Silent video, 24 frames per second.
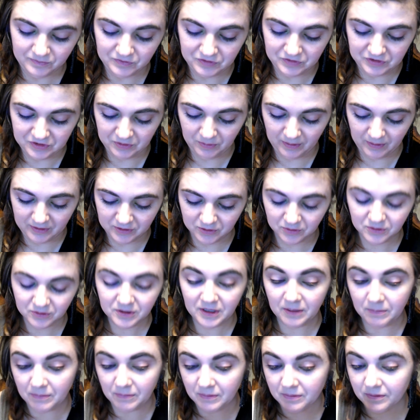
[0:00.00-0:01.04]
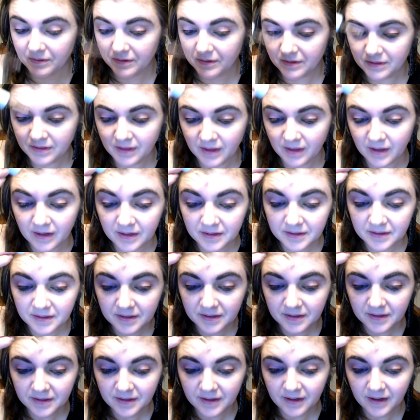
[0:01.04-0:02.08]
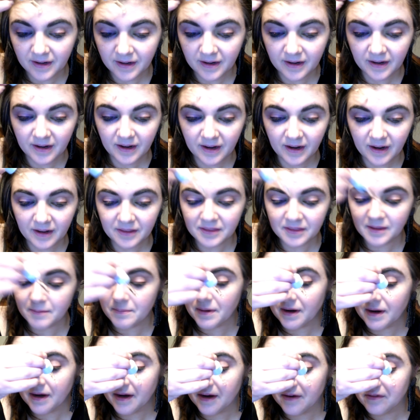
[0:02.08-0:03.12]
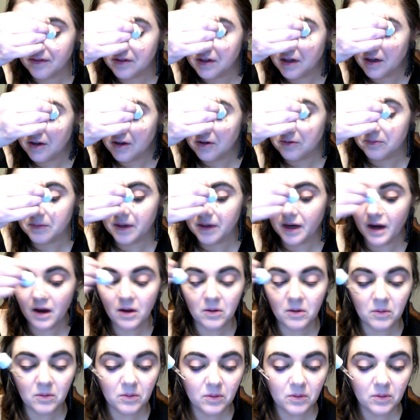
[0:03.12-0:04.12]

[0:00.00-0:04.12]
So I told them that they might have to help me out